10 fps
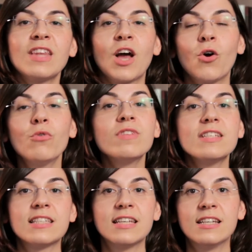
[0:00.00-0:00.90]
Now, all
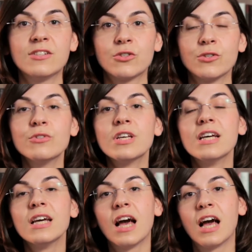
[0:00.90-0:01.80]
these issues
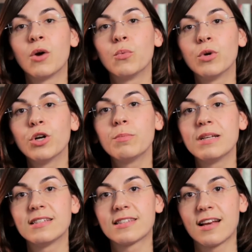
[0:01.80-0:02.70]
will
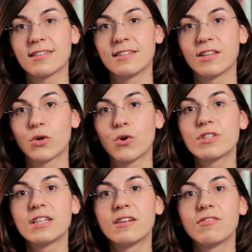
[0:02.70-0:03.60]
be discussed in the
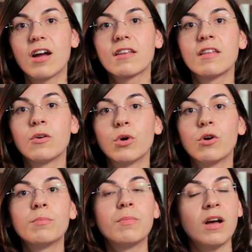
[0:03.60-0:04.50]
course, and in fact, they
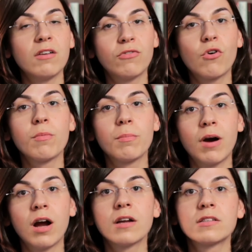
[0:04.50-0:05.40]
will form
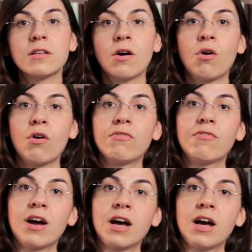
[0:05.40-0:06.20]
part of